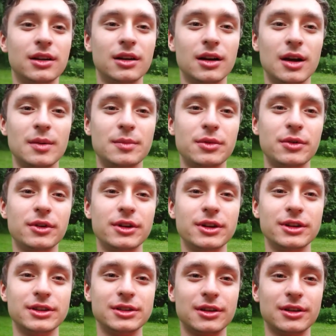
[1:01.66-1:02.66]
All right,
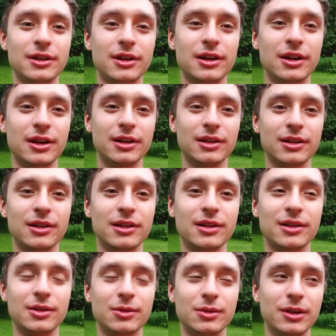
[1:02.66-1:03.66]
boys, uh,
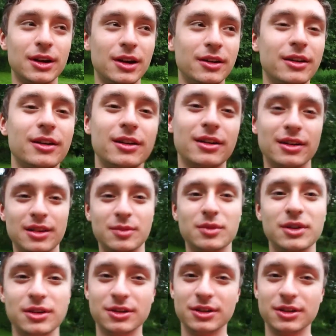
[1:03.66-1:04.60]
we out here at the B